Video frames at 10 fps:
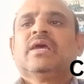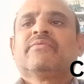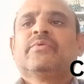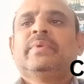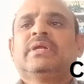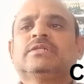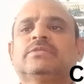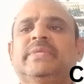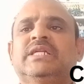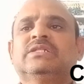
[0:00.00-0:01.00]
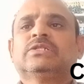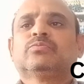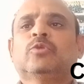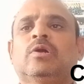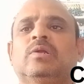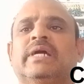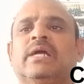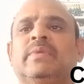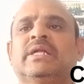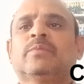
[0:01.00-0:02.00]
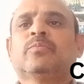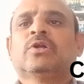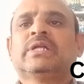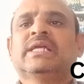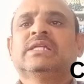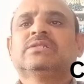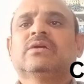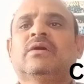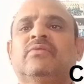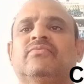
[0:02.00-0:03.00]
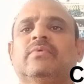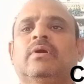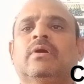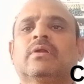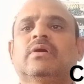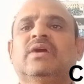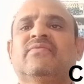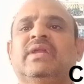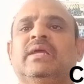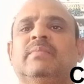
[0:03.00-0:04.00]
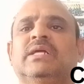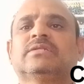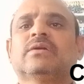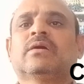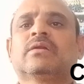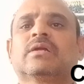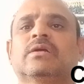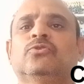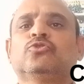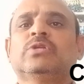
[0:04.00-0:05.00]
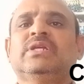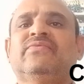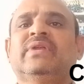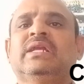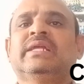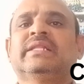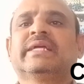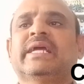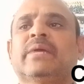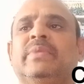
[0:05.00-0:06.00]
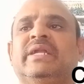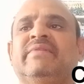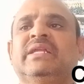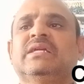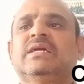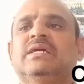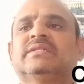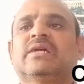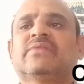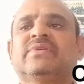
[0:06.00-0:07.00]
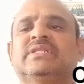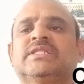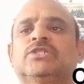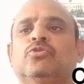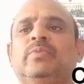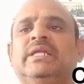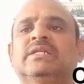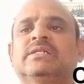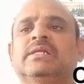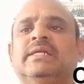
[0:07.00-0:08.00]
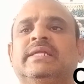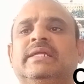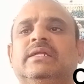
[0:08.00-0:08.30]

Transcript: Fibrous means small diameter particles of or flameless or loosely filled in the gap between surfaces to be insulated.